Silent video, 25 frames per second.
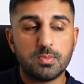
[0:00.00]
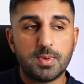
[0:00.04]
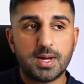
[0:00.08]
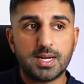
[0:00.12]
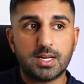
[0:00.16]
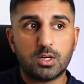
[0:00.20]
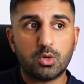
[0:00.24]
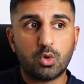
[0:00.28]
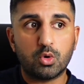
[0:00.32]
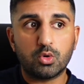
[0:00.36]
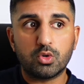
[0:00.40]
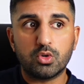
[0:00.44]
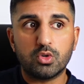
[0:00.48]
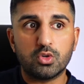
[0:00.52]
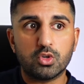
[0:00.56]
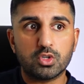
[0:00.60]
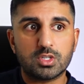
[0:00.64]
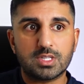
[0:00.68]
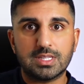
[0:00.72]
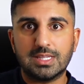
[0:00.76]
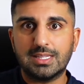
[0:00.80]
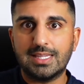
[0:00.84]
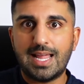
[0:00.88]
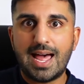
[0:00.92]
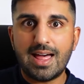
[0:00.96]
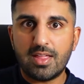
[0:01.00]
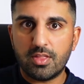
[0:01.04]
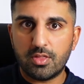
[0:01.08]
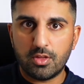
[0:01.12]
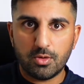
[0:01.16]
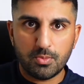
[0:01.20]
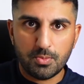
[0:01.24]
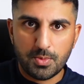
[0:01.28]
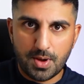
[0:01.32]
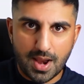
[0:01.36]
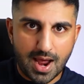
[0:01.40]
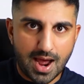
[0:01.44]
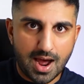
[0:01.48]
I couldn't just let
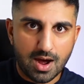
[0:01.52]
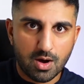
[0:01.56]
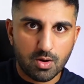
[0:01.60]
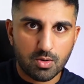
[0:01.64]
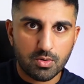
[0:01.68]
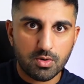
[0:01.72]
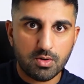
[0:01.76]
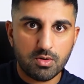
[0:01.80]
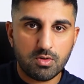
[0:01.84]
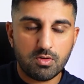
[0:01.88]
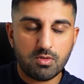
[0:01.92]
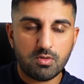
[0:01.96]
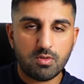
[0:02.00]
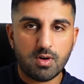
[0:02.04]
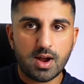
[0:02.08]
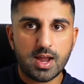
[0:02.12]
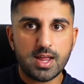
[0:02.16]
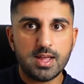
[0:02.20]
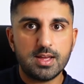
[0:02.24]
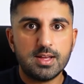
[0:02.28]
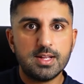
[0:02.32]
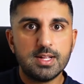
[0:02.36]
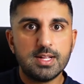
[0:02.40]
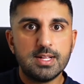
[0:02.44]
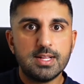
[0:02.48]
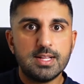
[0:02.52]
them down, right?